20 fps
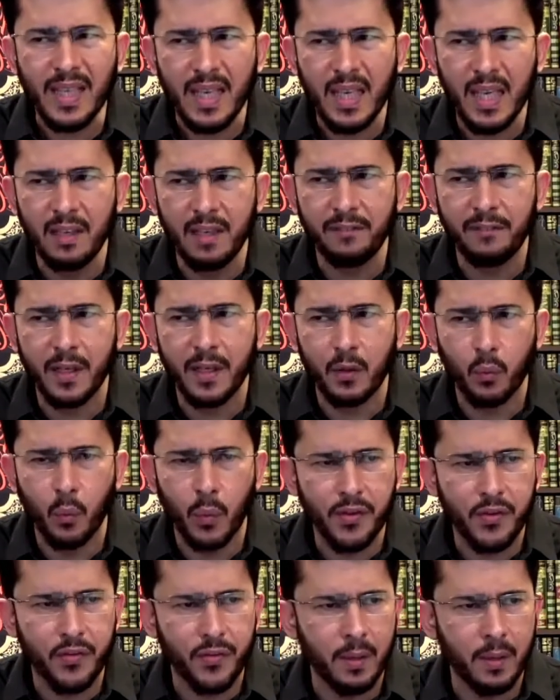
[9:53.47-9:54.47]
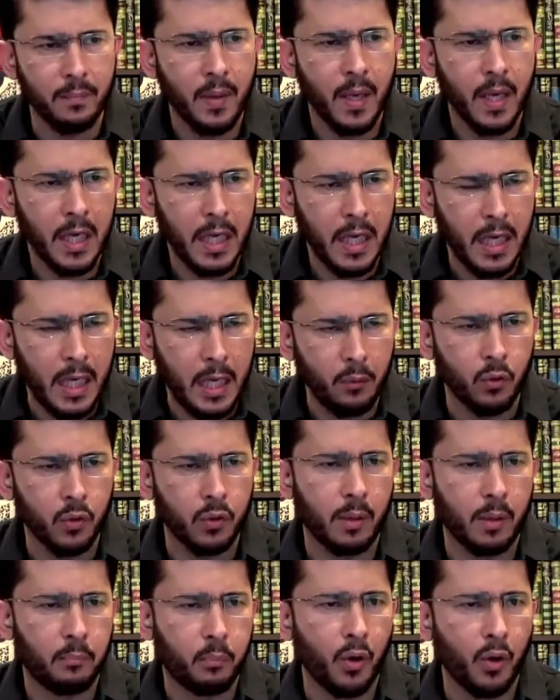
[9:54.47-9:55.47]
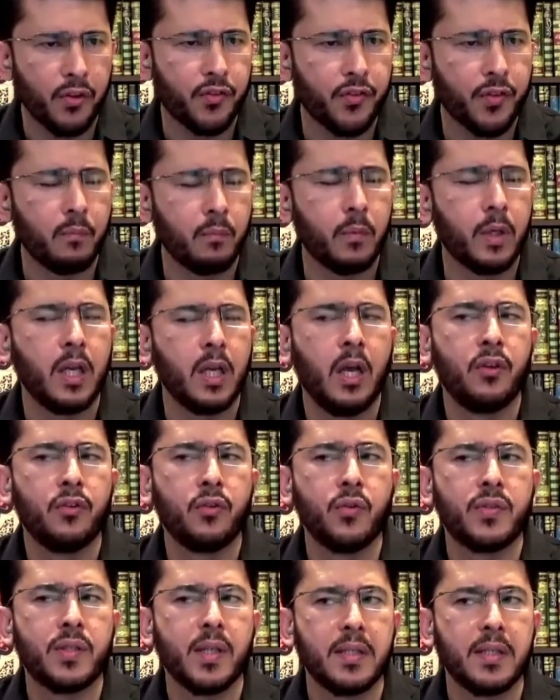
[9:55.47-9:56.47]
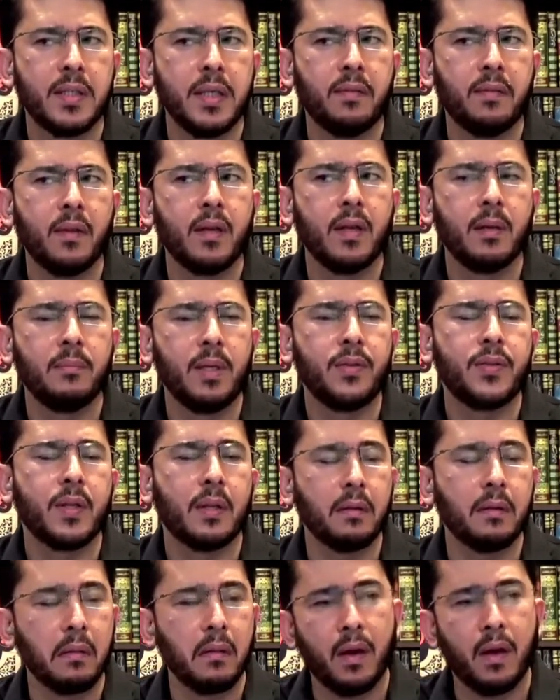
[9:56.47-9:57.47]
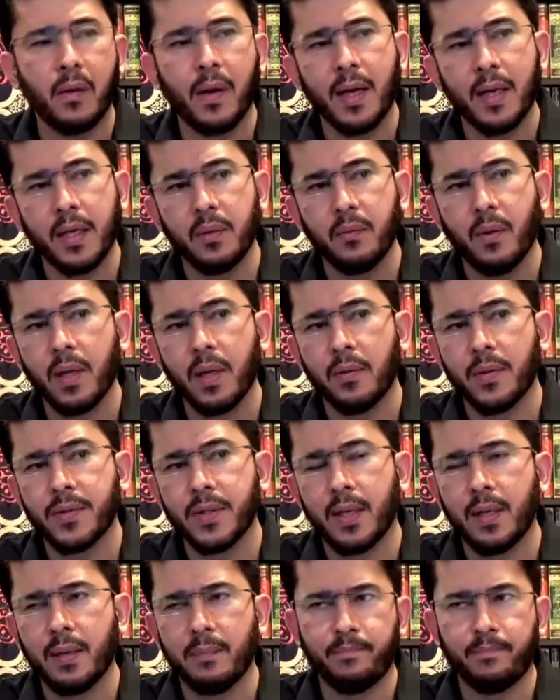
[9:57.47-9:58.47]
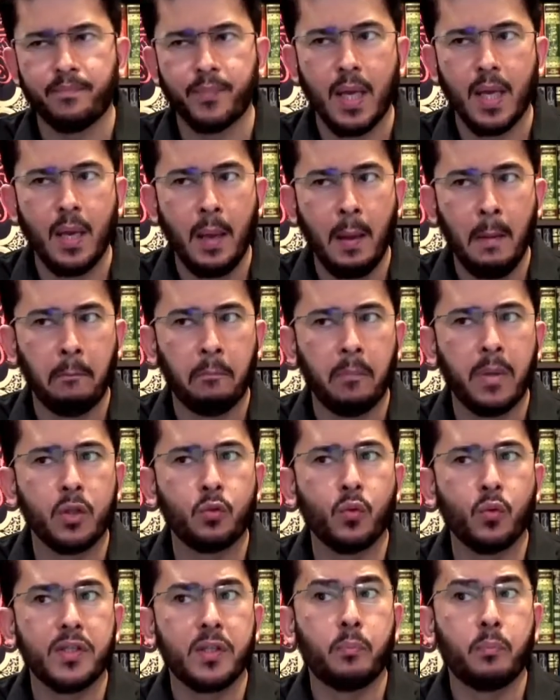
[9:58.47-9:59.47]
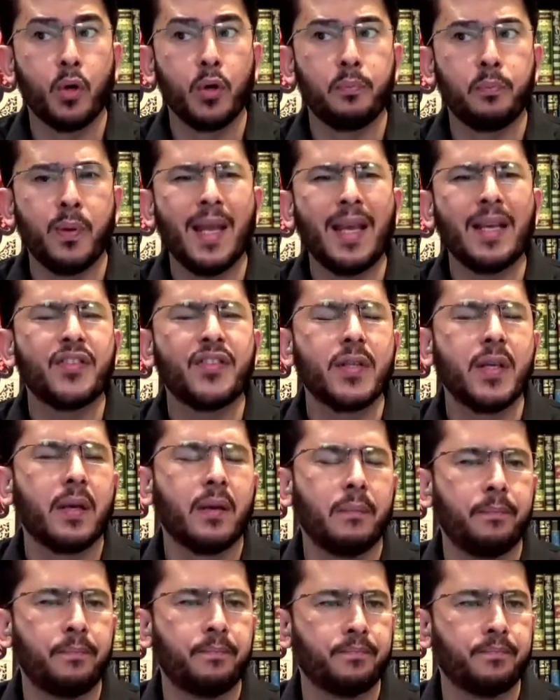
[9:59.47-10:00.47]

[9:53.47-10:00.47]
infinite wisdom, he would appoint someone to succeed the Nabi sallallahu alayhi wa sallam. But what's perplexing,